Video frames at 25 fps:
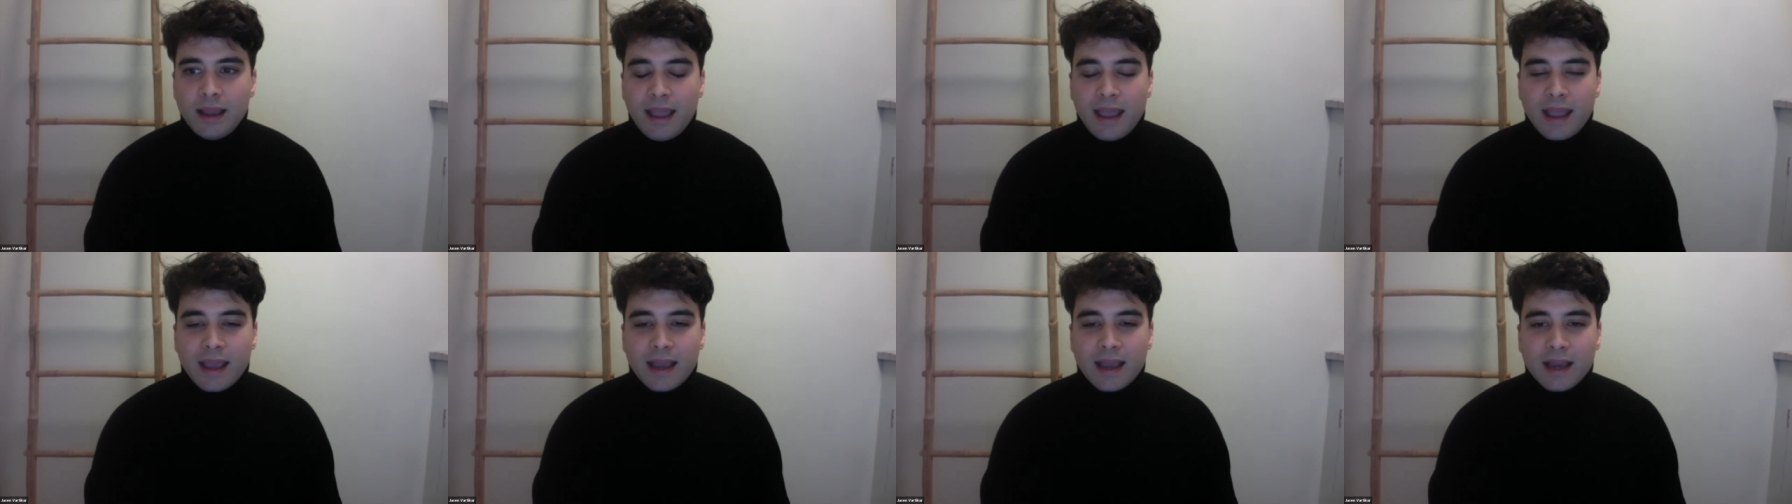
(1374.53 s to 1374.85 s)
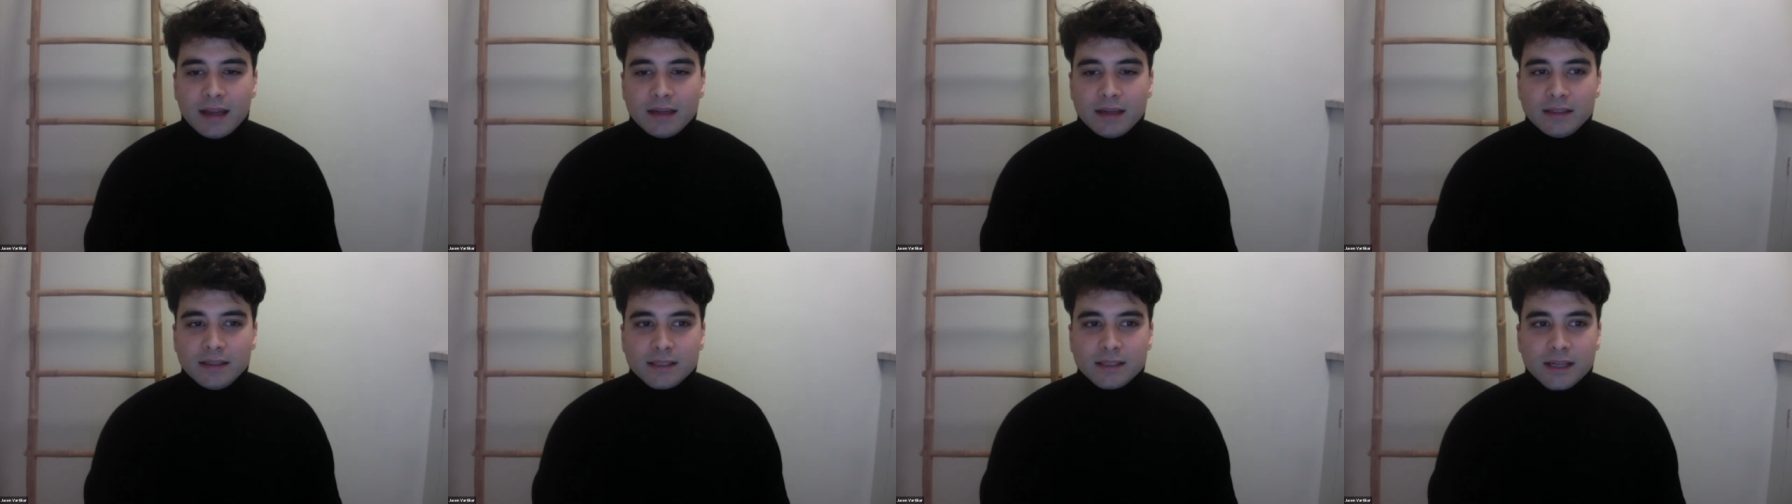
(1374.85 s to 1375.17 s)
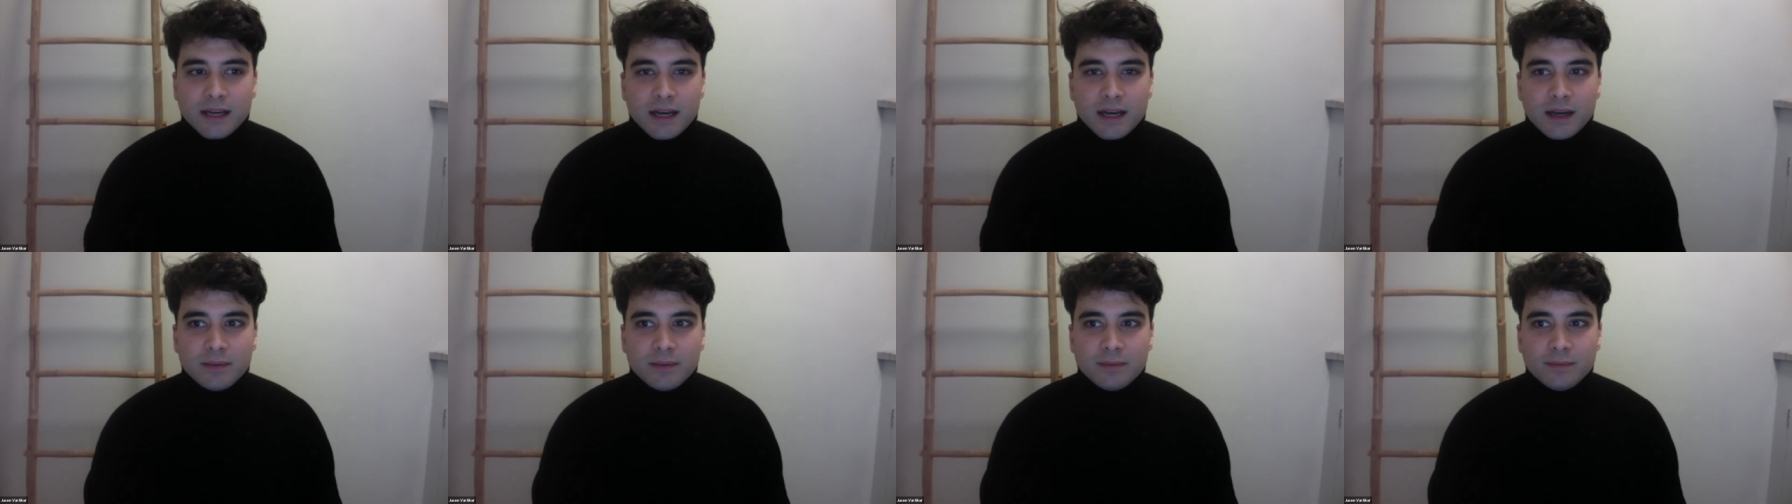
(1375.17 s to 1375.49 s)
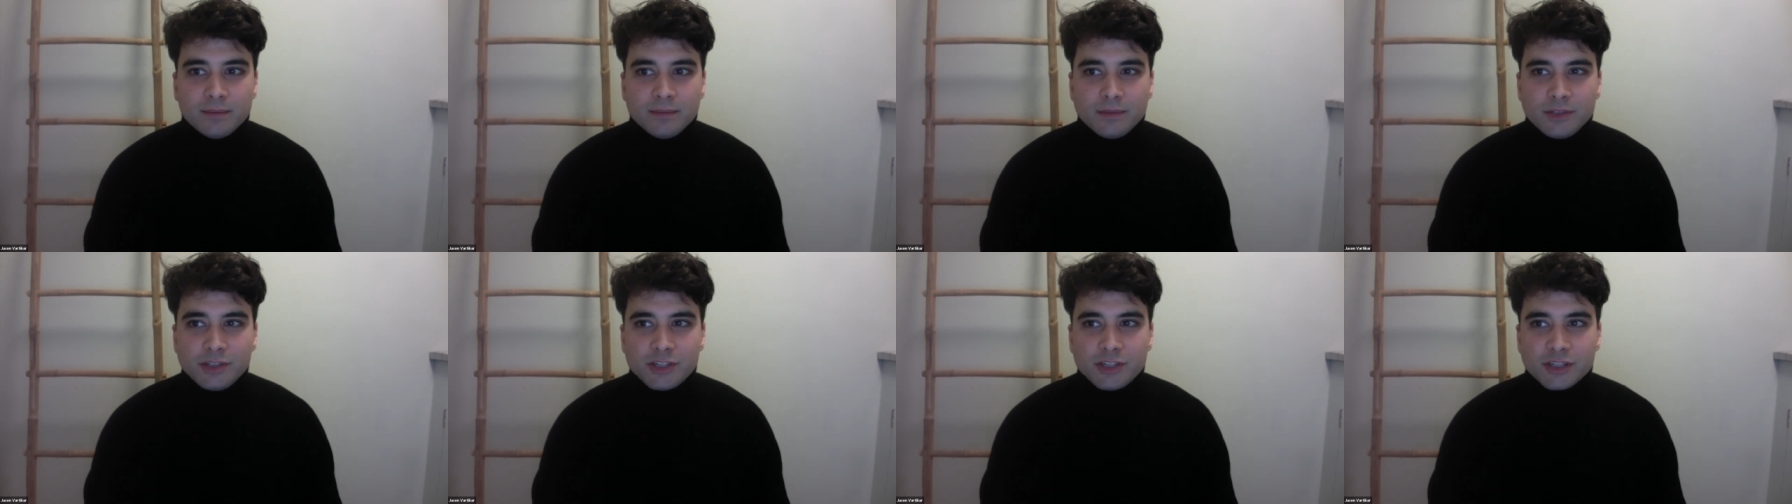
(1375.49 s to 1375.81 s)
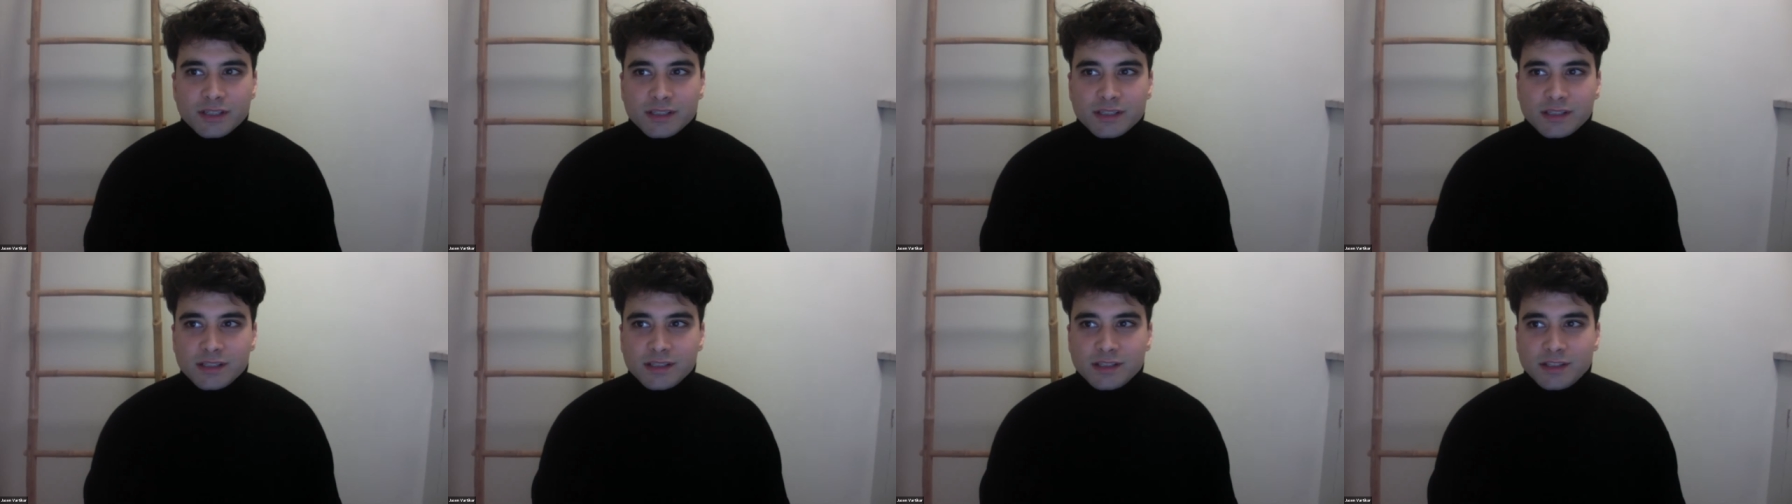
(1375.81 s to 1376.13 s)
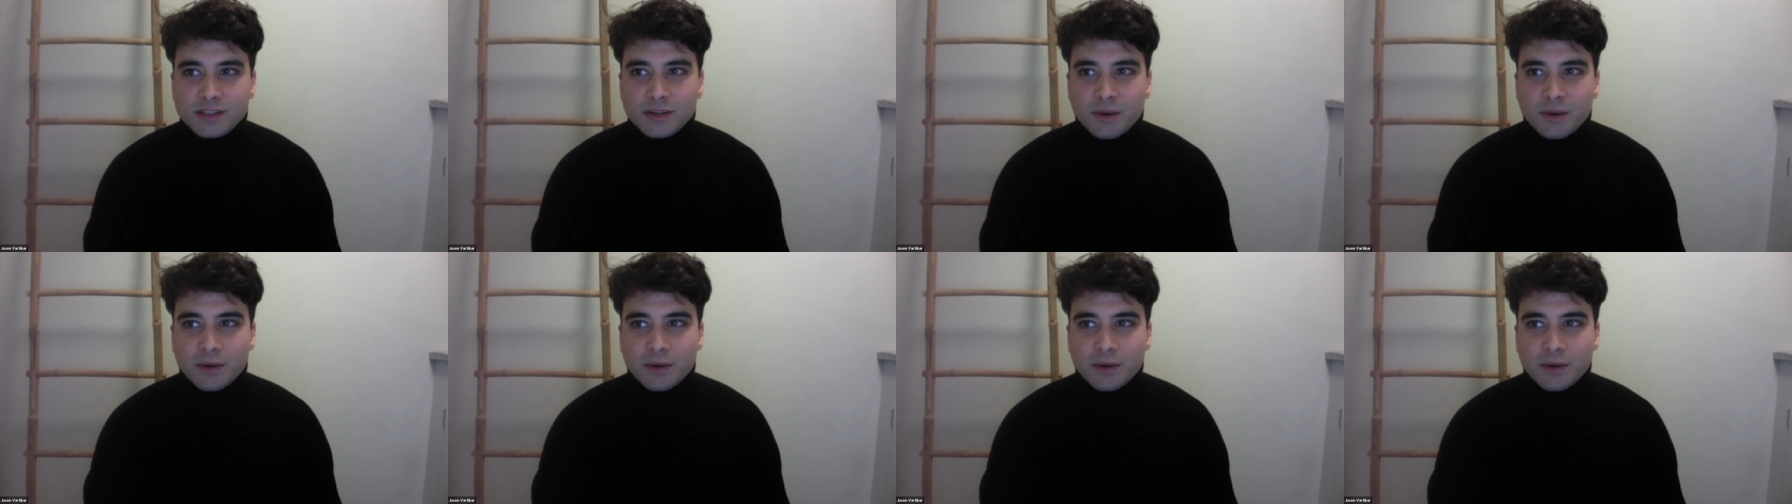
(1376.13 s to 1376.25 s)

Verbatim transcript: And um, just